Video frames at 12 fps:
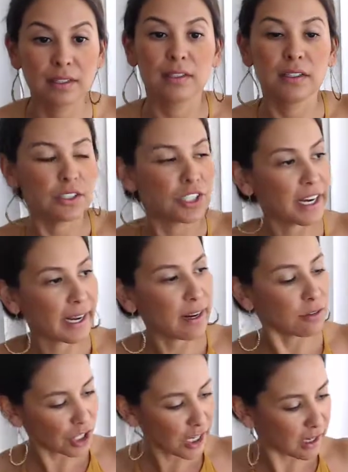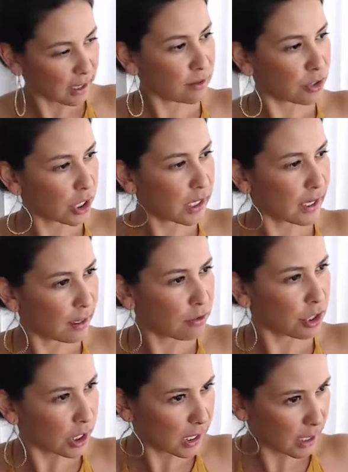Shake it out, shake it out, shake it out,
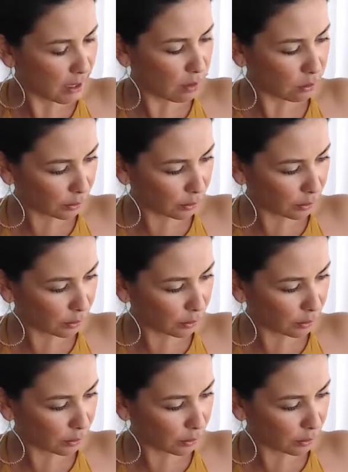shake it out.